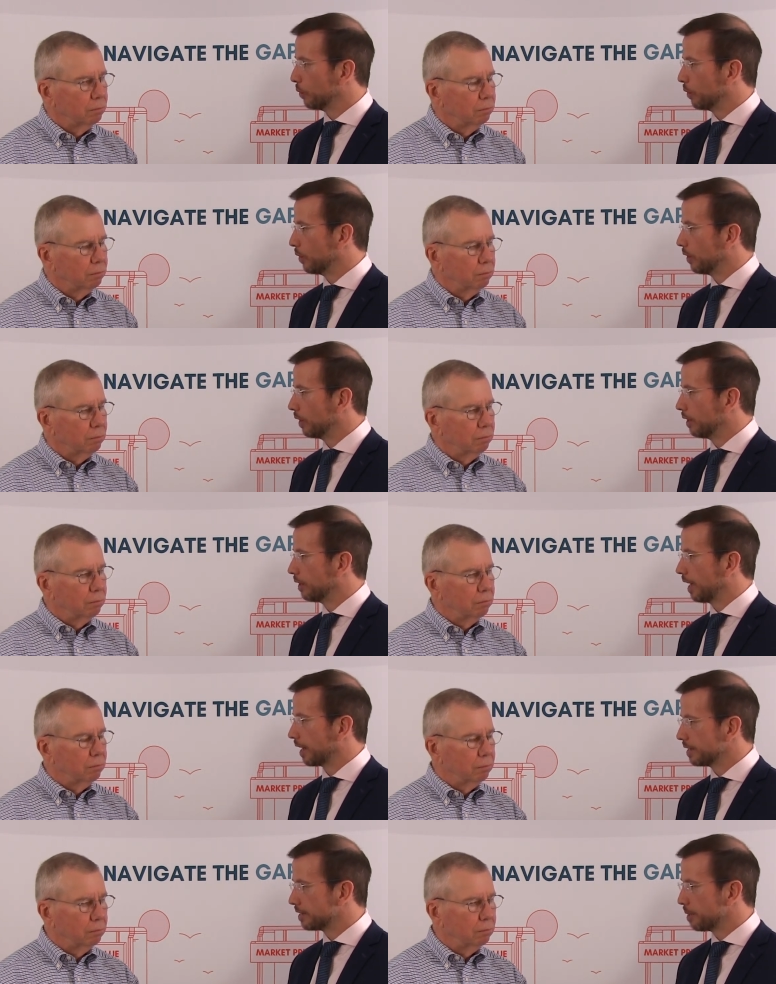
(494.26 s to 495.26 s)
Speaker 1: or
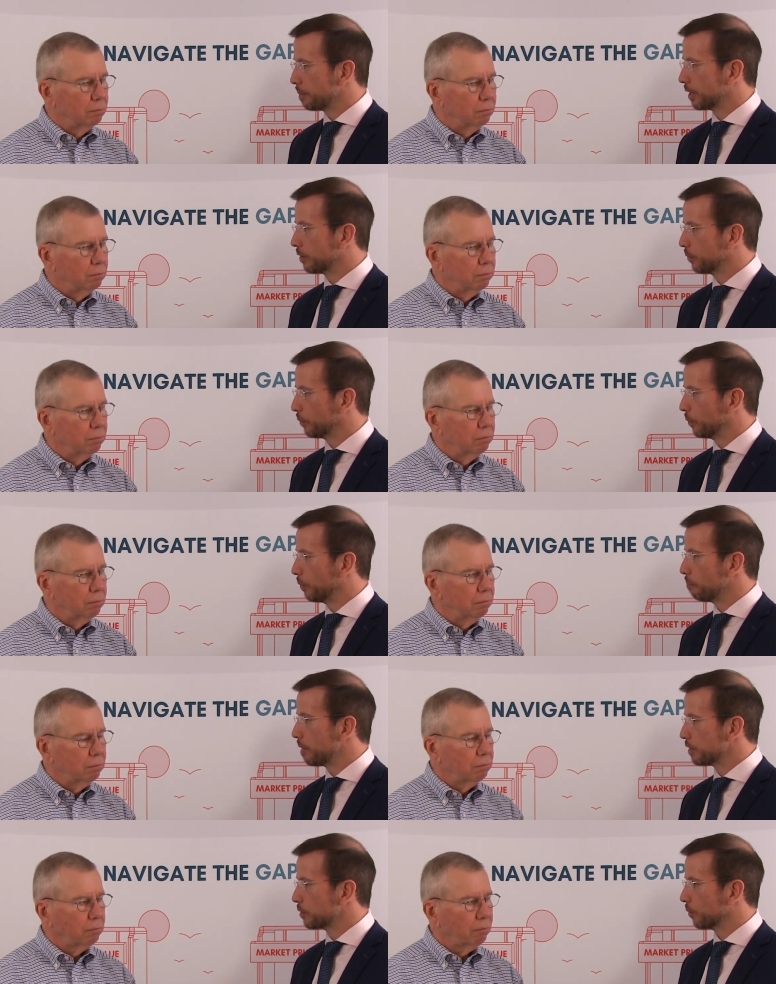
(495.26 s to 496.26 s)
academic
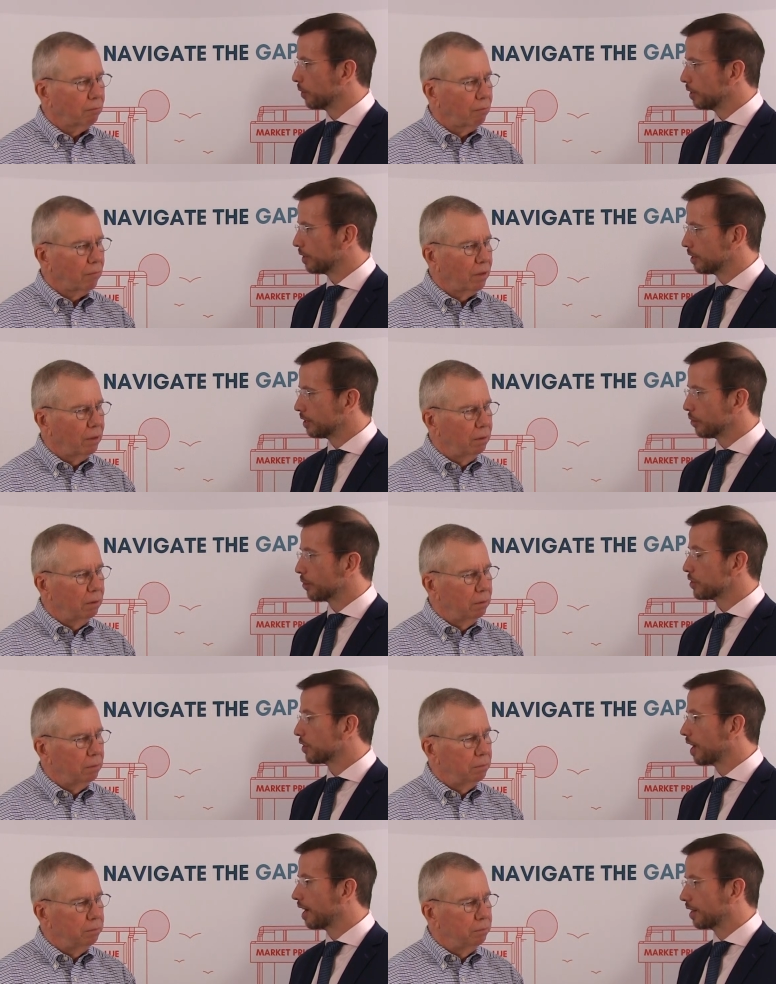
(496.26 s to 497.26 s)
or mentor in
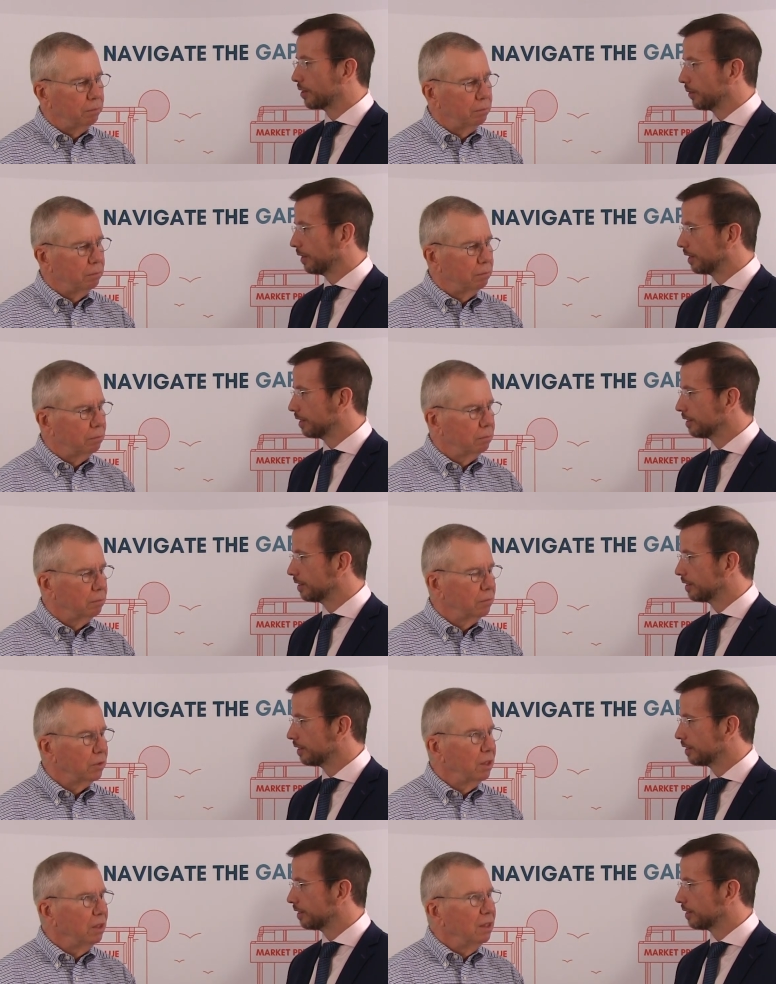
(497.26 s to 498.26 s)
your entire career?
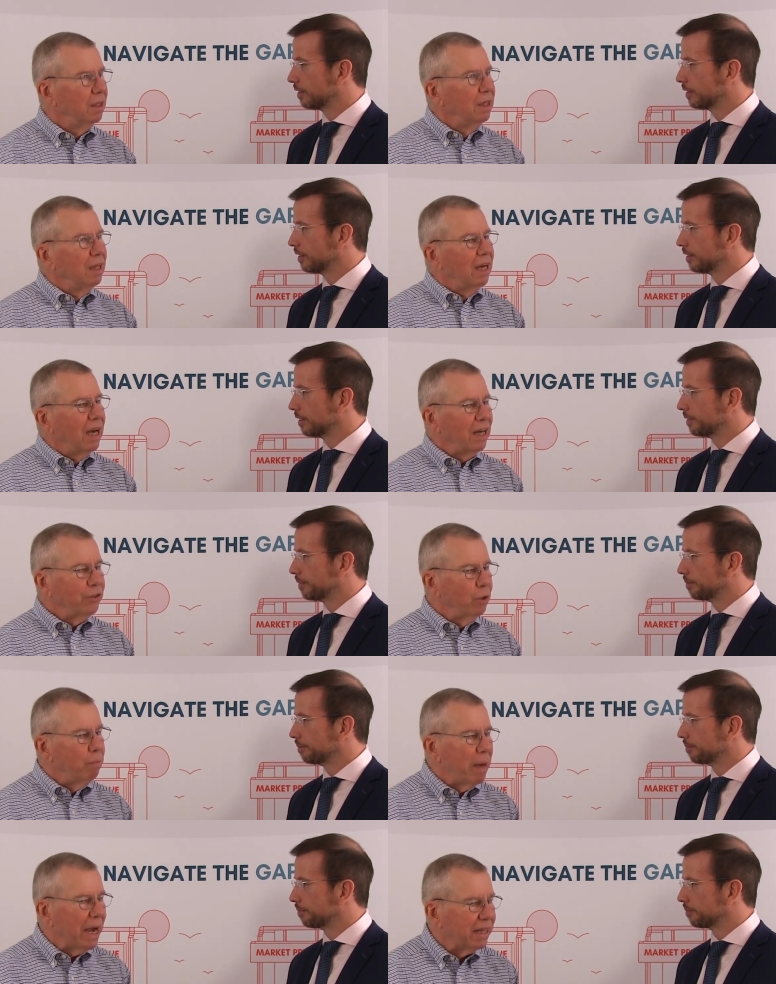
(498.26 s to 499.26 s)

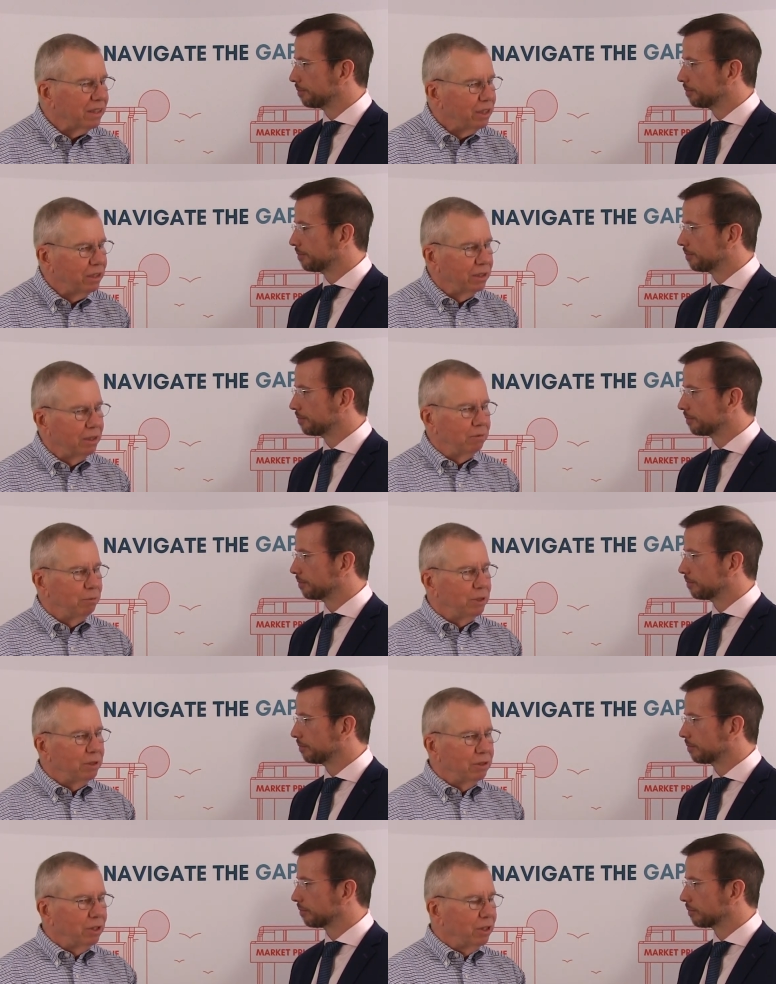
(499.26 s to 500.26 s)
I'd go back to
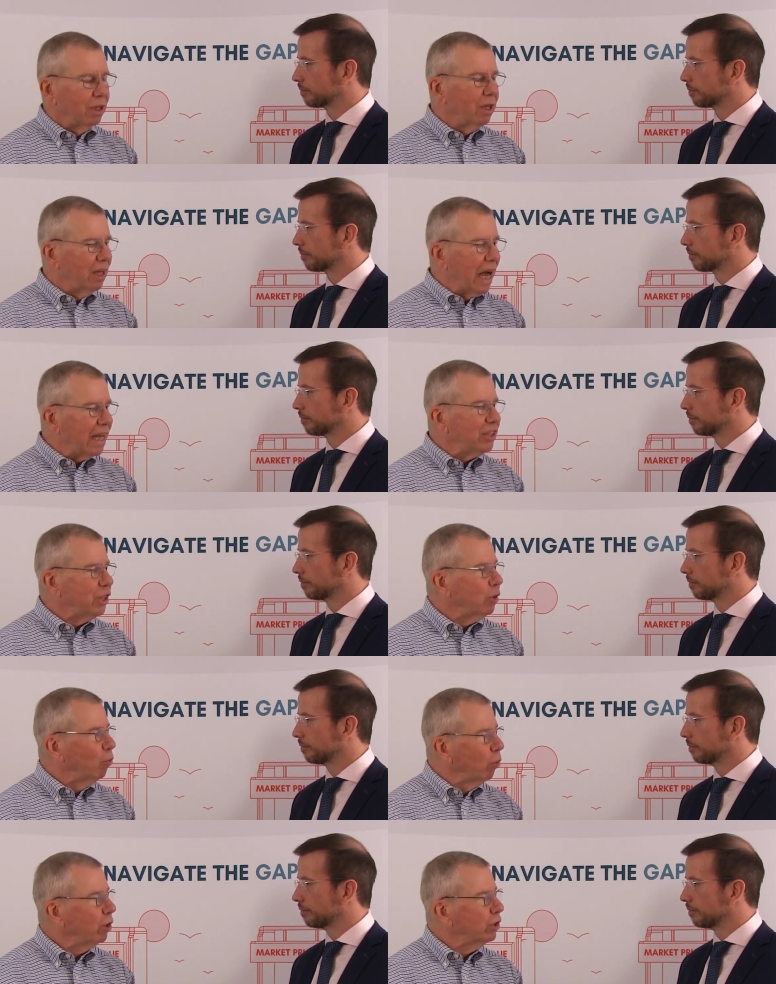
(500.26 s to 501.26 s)
Speaker 2: the
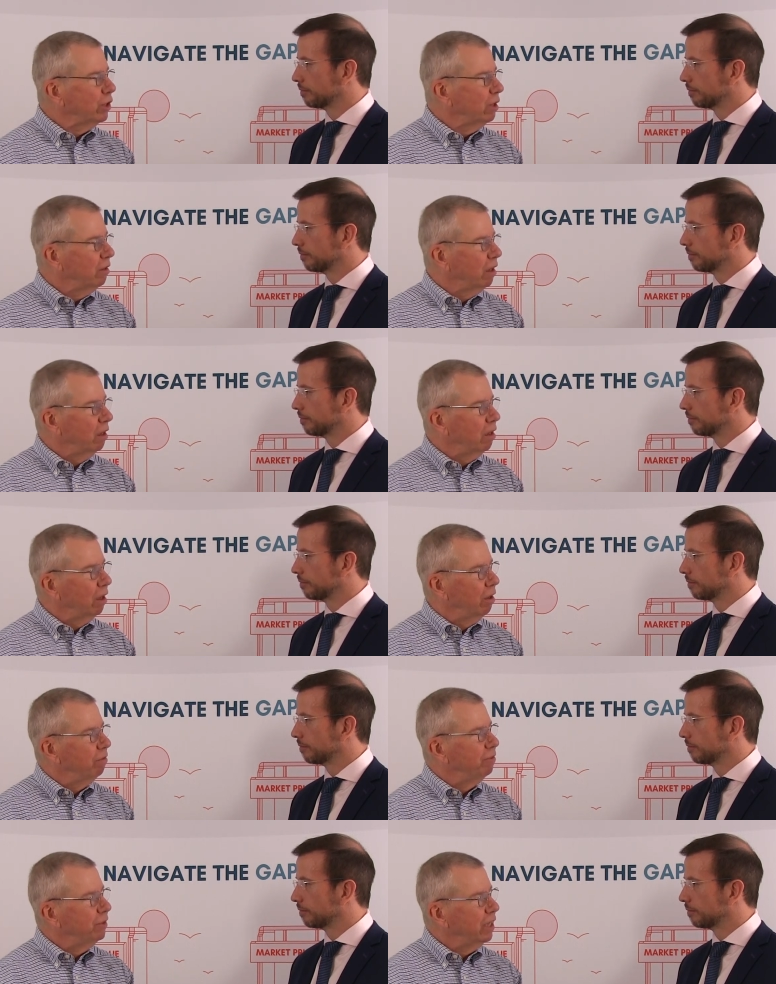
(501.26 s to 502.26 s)
classic works
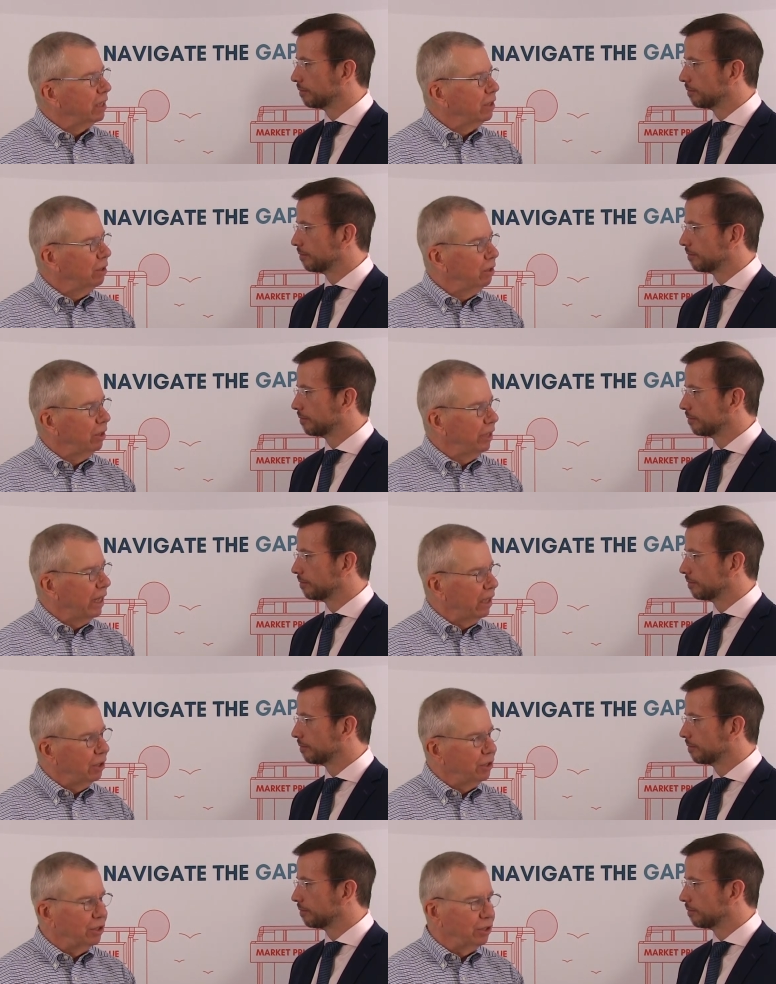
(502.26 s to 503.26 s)
of technical
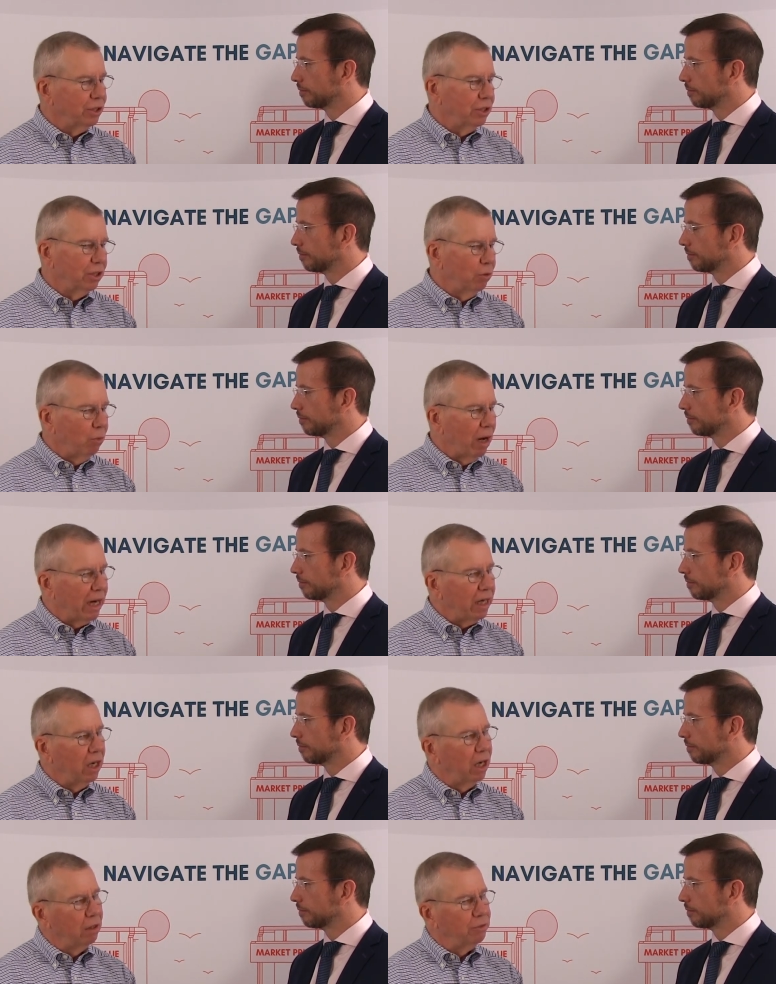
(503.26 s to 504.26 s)
analysis, to the
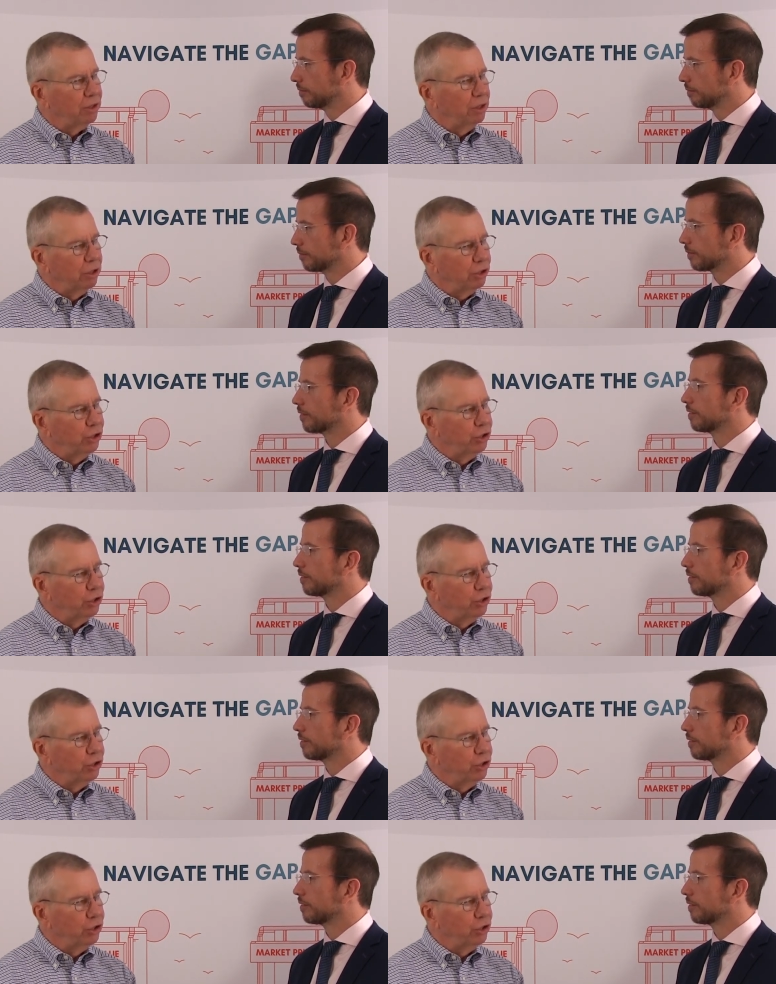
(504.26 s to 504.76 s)
Wyckoffs and the